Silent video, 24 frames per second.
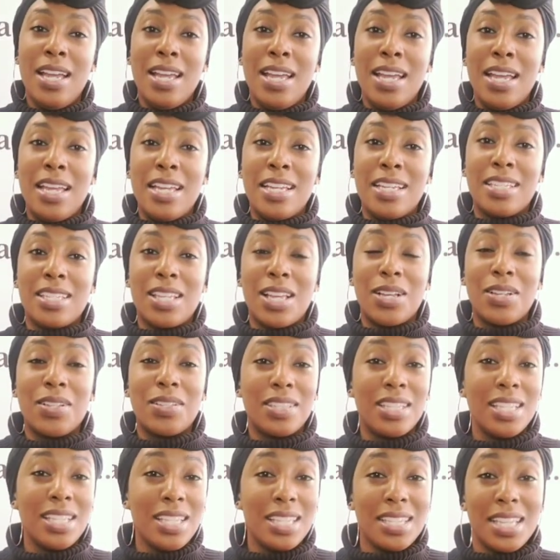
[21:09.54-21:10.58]
And so
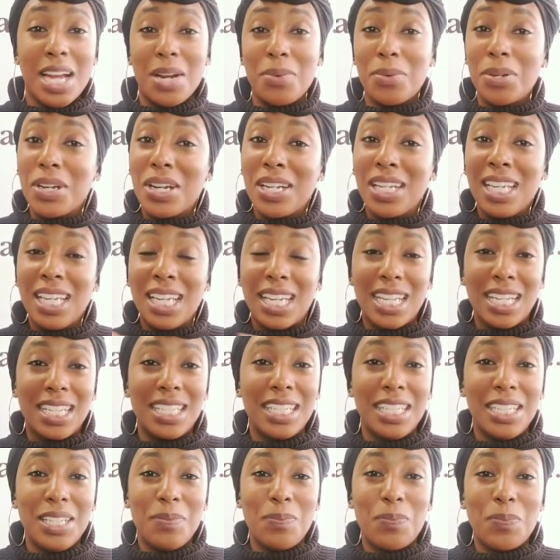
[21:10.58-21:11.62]
this is how we're going to end
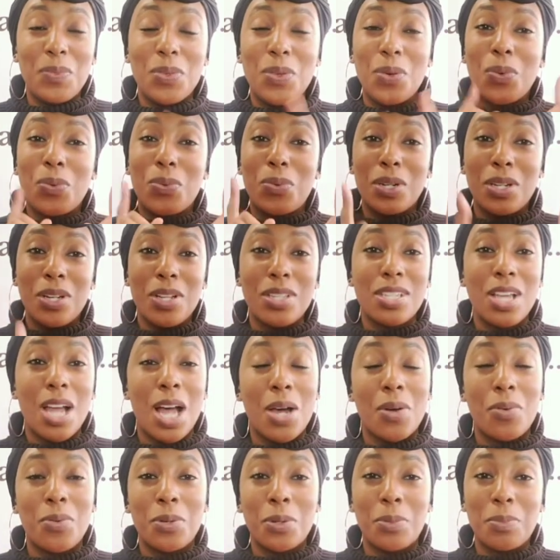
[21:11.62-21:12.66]
it. Real
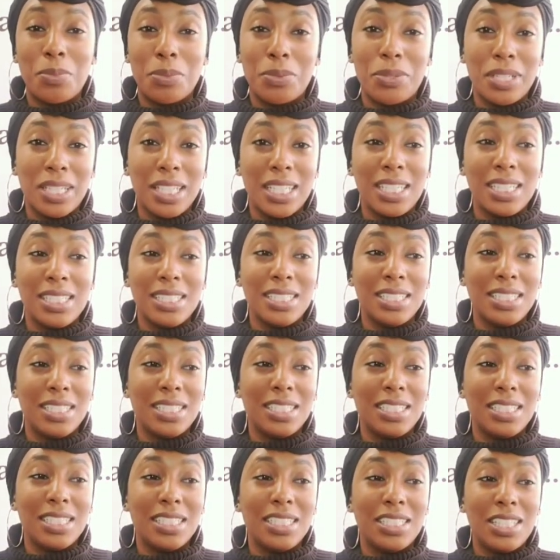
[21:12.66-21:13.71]
talk with Bree.
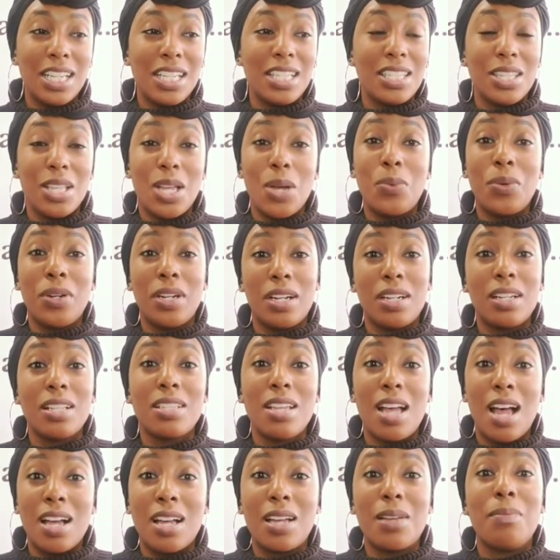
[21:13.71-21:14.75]
Just know we're going to
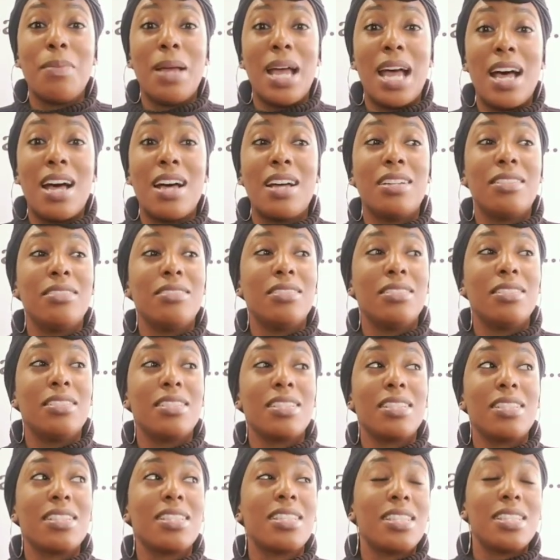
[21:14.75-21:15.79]
talk about
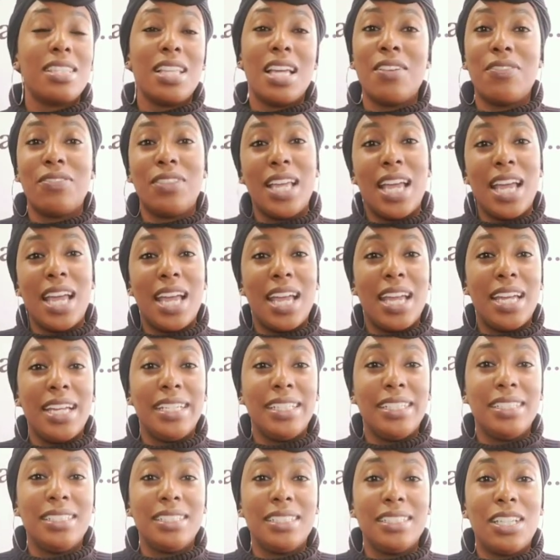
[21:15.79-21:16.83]
stuff
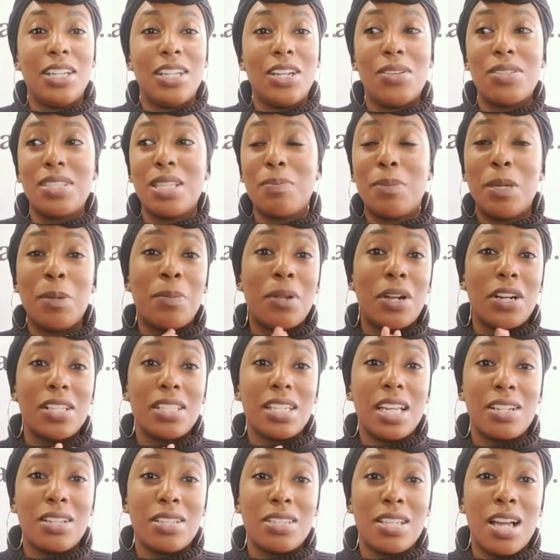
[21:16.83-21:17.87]
that, you know, some people are
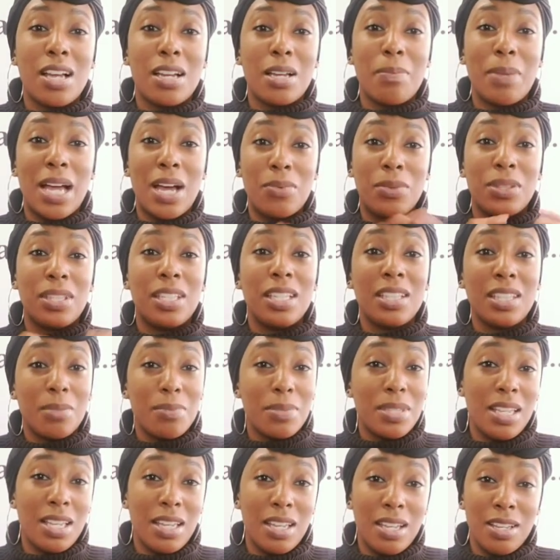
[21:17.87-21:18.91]
scared to talk about within
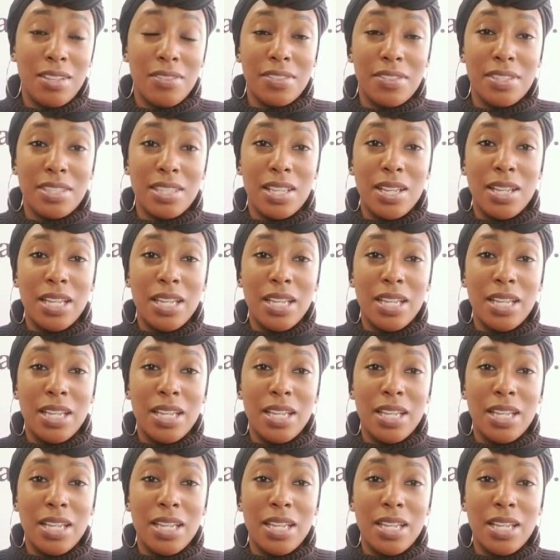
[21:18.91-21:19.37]
themselves.